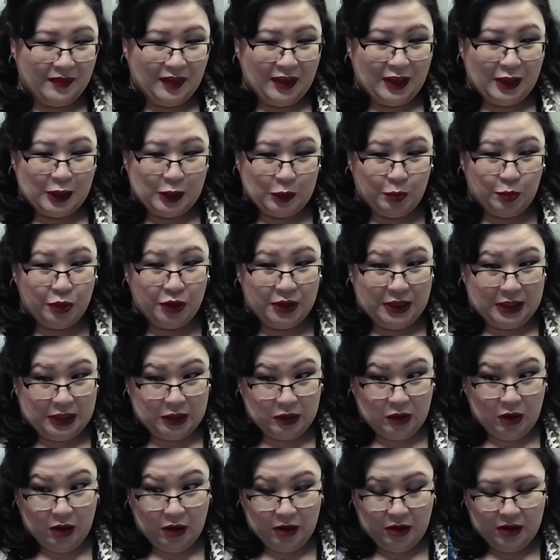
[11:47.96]
It's pretty
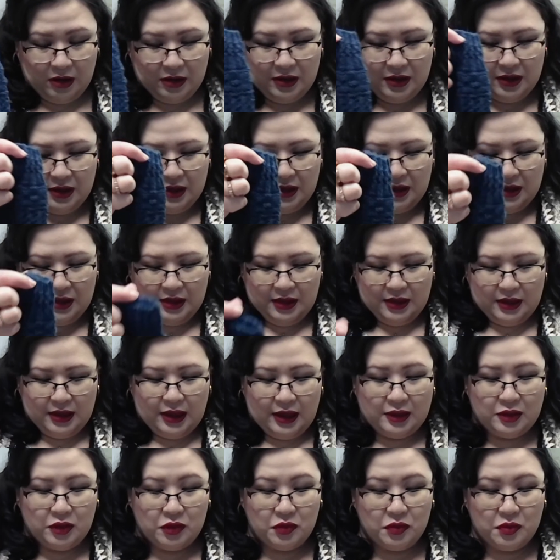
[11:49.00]
tall.
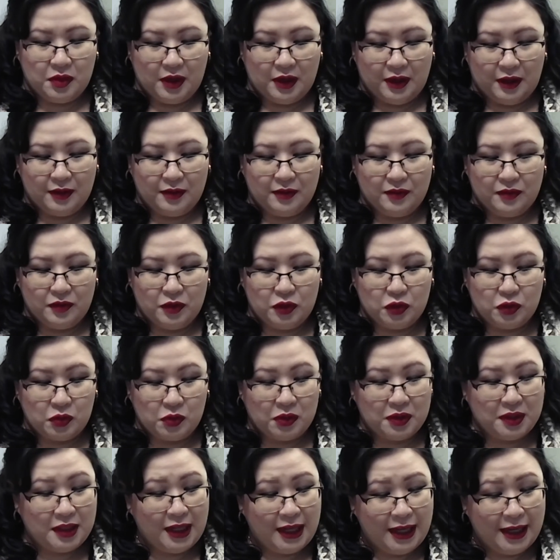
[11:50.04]
I do have
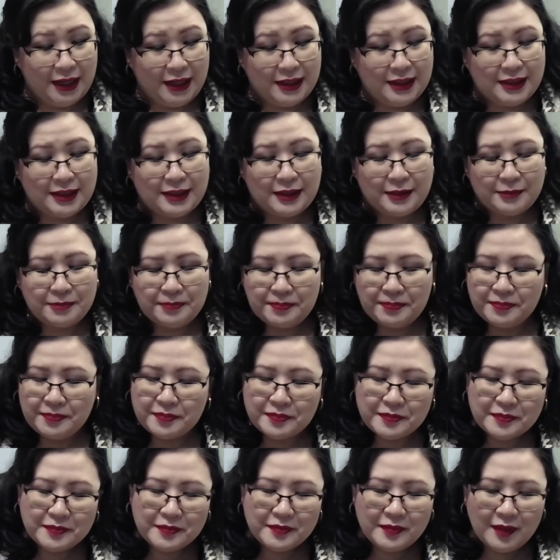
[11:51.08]
short legs.
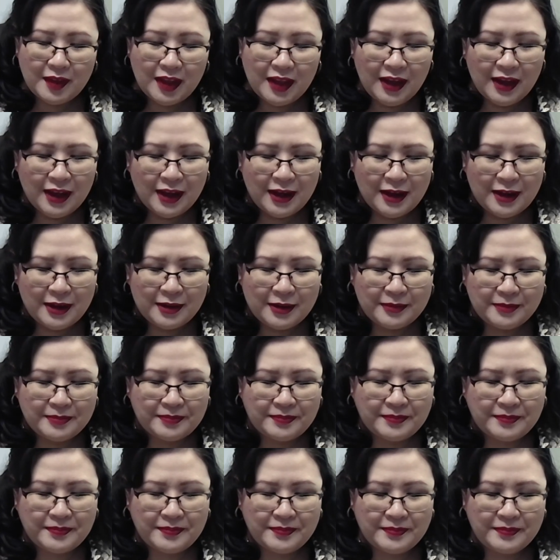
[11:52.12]

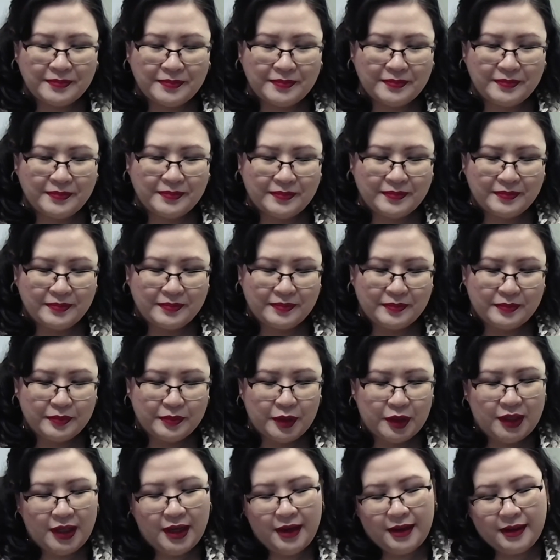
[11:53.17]

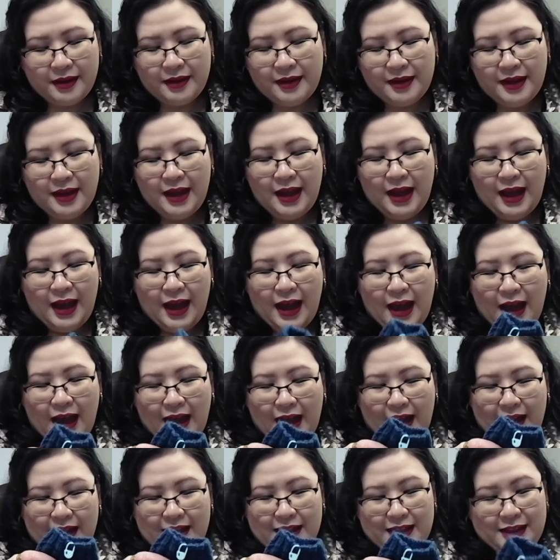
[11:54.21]
But yeah,
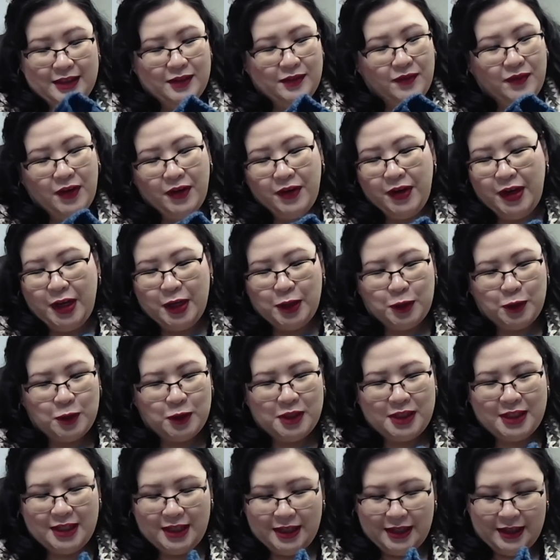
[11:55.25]
it's very
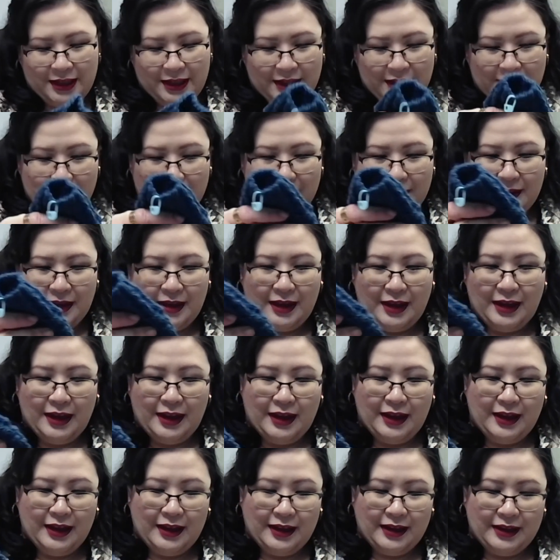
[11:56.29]
interesting.
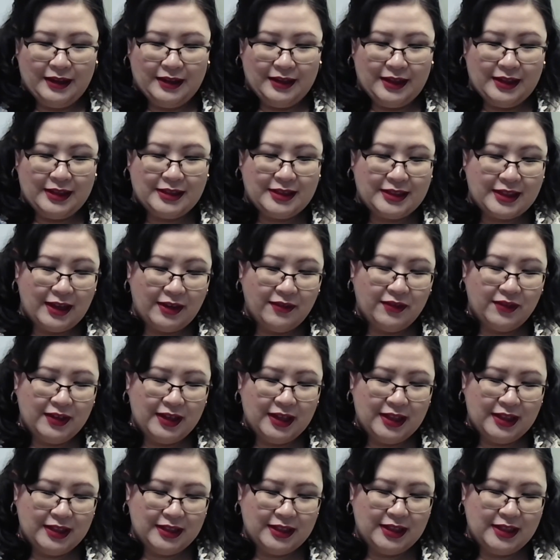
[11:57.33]
It's
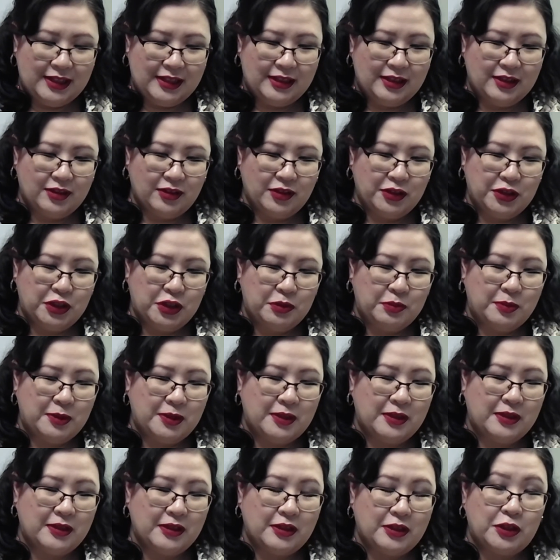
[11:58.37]
definitely going to
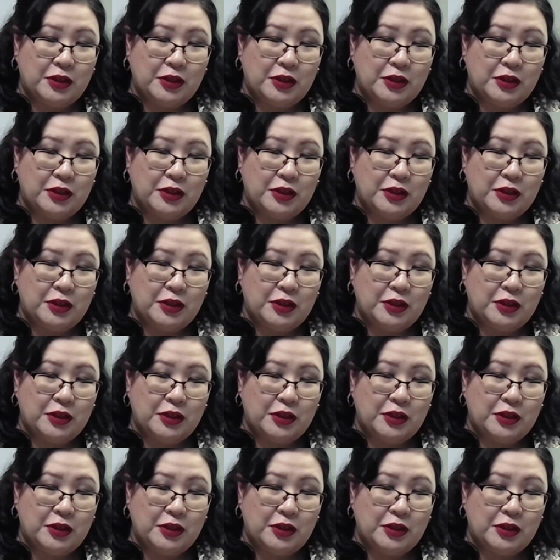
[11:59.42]
be a